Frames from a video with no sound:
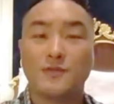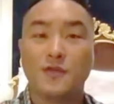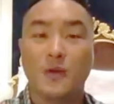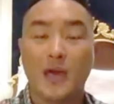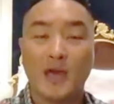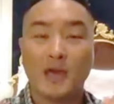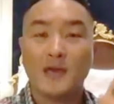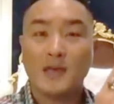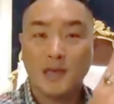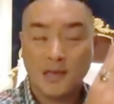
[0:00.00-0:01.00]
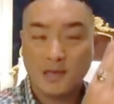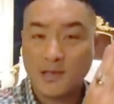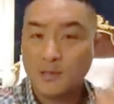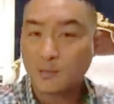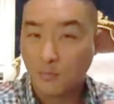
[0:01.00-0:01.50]
I like to give you a
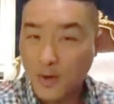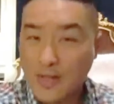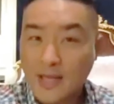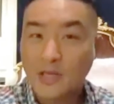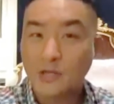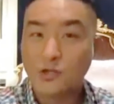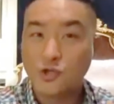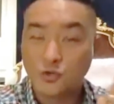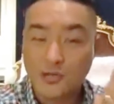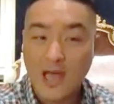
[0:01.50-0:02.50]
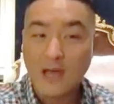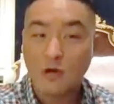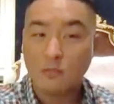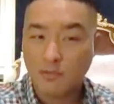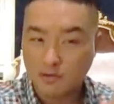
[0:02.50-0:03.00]
Hebraic
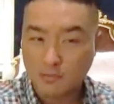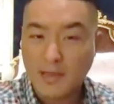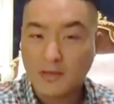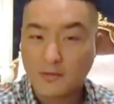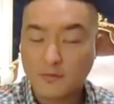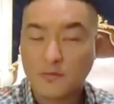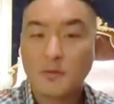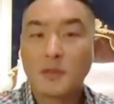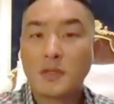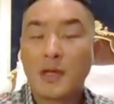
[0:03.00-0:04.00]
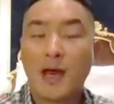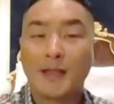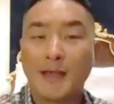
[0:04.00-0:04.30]
Judeo perspective.